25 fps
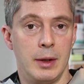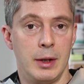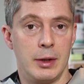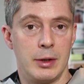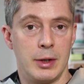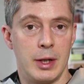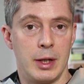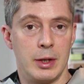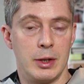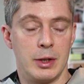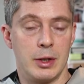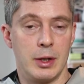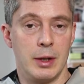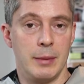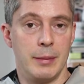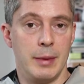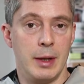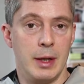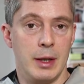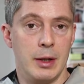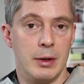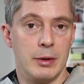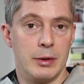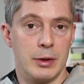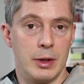essential
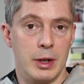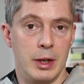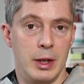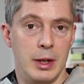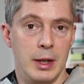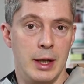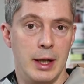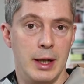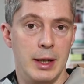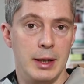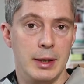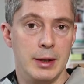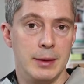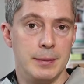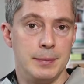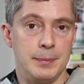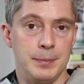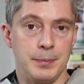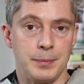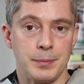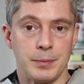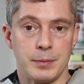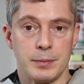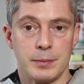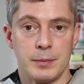aminos that you need.
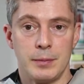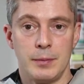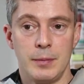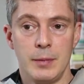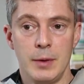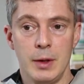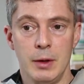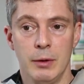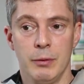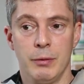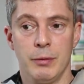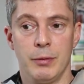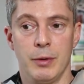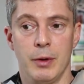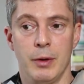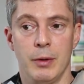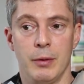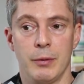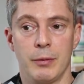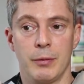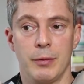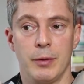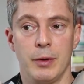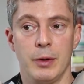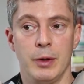For,
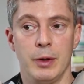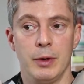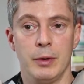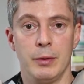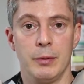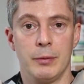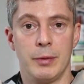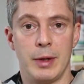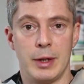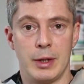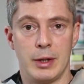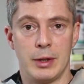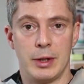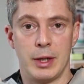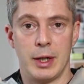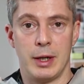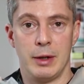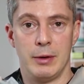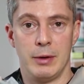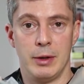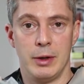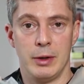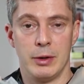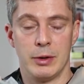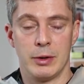for
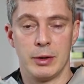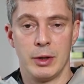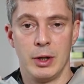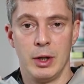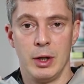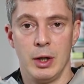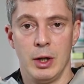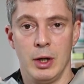vegetarians